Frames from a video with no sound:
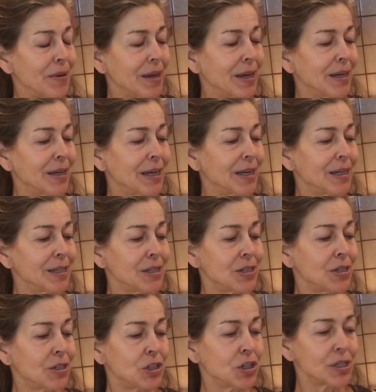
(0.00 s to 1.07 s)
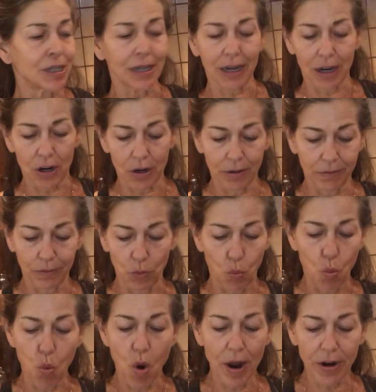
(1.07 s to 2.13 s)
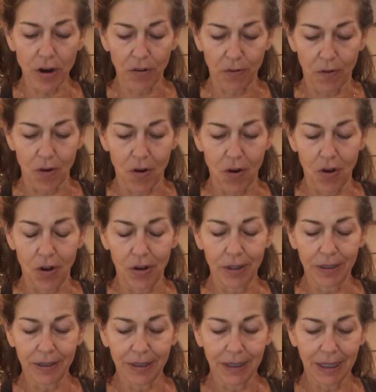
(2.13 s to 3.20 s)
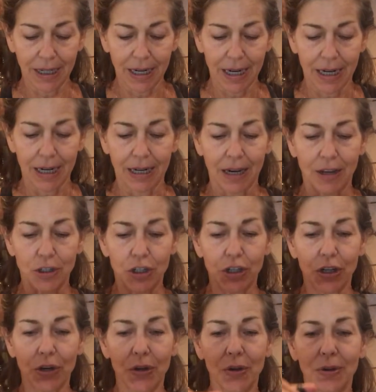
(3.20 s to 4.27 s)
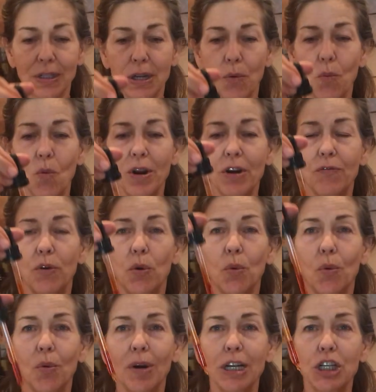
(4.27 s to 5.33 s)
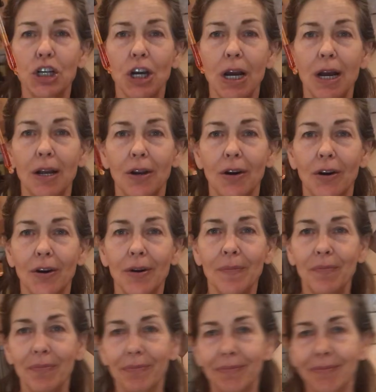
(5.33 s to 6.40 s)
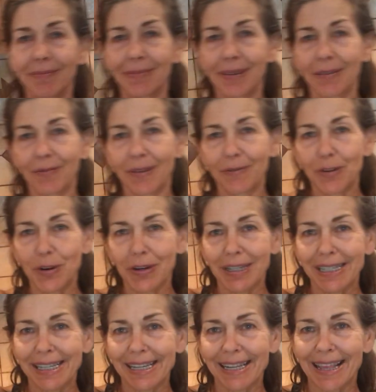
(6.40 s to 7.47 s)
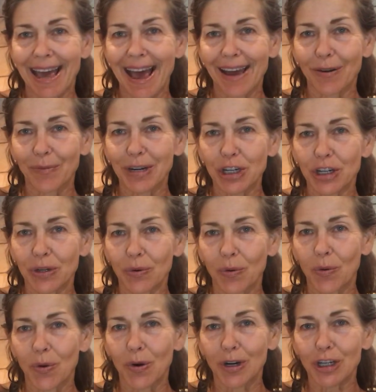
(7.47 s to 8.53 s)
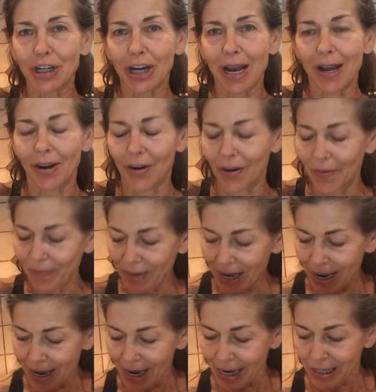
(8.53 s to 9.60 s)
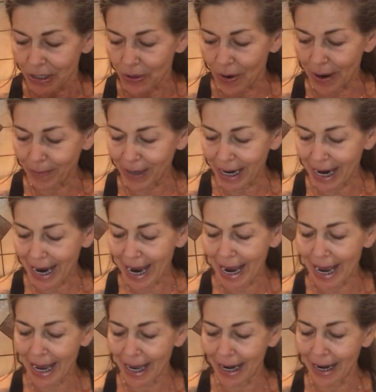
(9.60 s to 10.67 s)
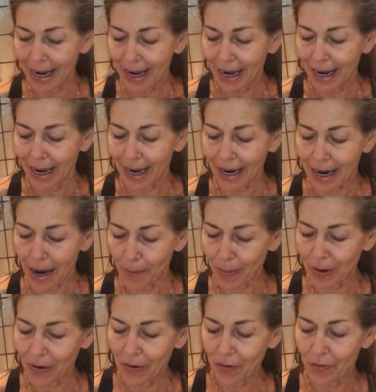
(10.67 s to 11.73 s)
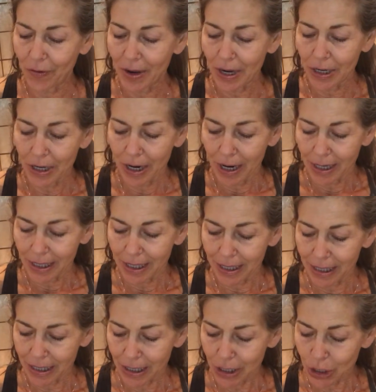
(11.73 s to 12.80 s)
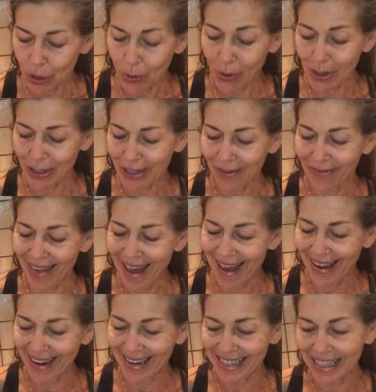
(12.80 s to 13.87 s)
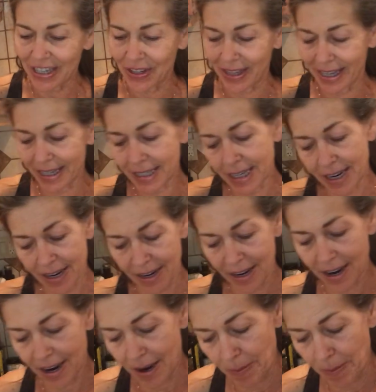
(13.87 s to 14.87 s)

it is just a wonderful, I'll show you, it's a wonderful rich color, if you can see that, rich orange color. So I'm going to add a couple of squirts of that into this, and